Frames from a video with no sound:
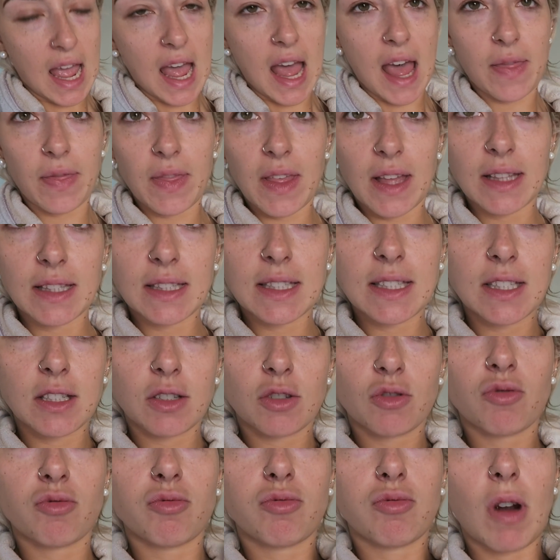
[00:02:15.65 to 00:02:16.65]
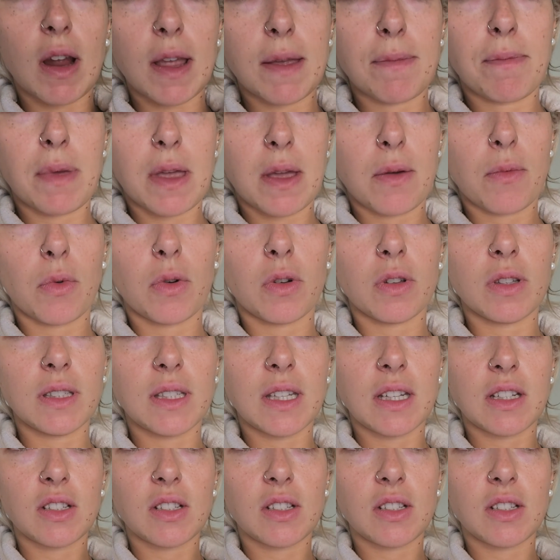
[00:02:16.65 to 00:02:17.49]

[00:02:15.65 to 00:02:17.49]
and then stripey ones.